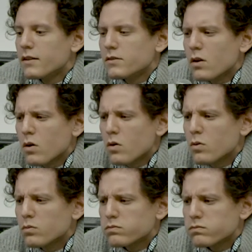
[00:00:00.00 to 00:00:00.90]

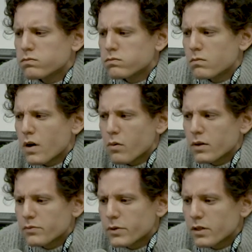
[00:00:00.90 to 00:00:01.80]
So I
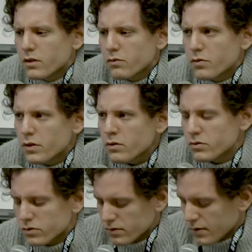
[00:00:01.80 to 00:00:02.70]
was really
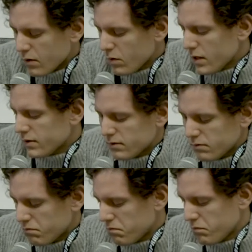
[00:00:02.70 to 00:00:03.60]
confused. I was
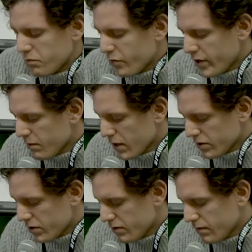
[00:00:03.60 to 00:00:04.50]
pretty
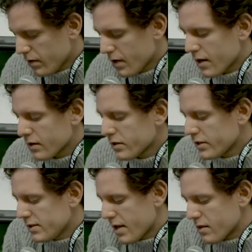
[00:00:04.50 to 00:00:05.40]
much not
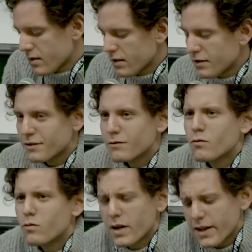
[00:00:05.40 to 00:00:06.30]
understanding
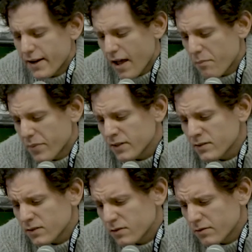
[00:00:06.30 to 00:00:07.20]
what had
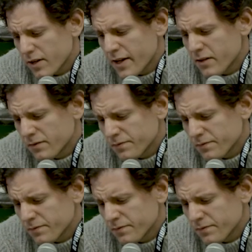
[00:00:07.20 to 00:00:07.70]
happened, right?